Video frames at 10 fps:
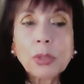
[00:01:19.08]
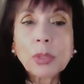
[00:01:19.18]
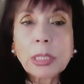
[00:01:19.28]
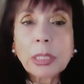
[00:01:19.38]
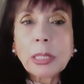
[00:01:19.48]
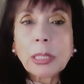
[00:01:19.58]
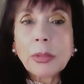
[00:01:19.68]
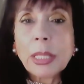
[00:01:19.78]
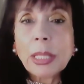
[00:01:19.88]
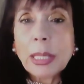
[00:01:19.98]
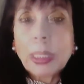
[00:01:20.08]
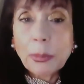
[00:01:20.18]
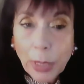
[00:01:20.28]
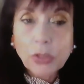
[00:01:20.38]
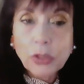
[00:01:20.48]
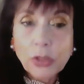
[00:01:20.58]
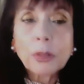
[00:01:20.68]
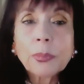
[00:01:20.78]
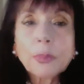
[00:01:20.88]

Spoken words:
use the picture.